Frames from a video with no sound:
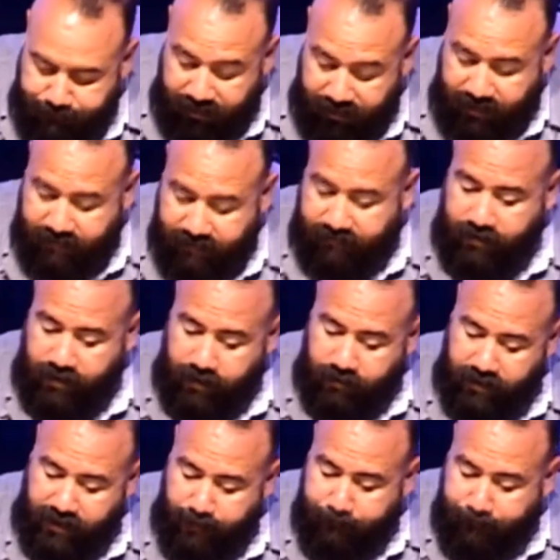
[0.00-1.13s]
but it is
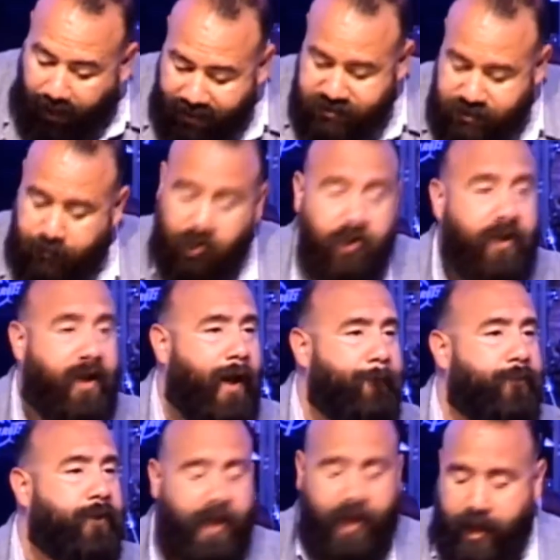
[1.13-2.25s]
nearly impossible to
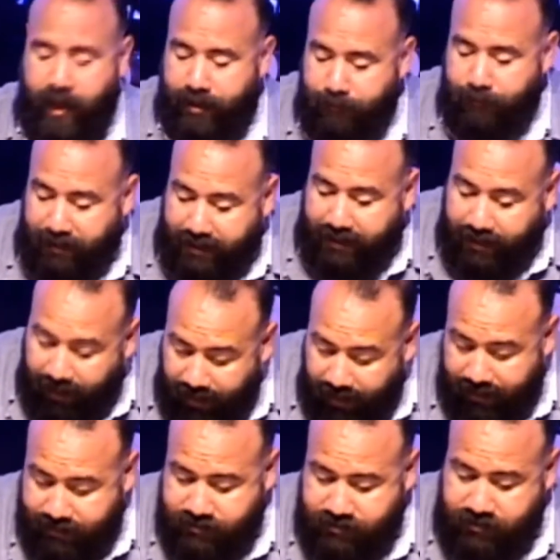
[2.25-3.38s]
comprehend
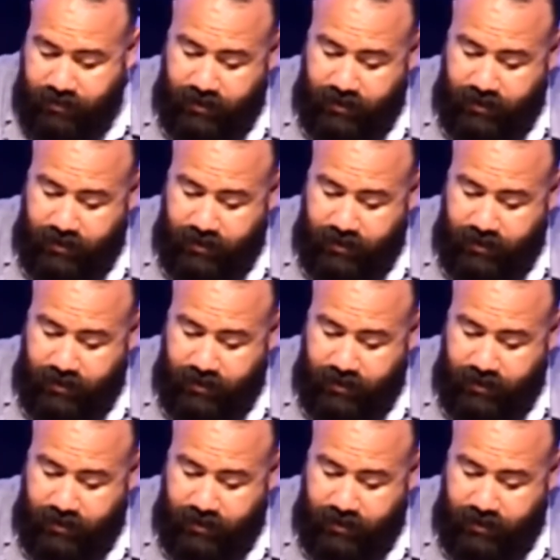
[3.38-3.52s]
because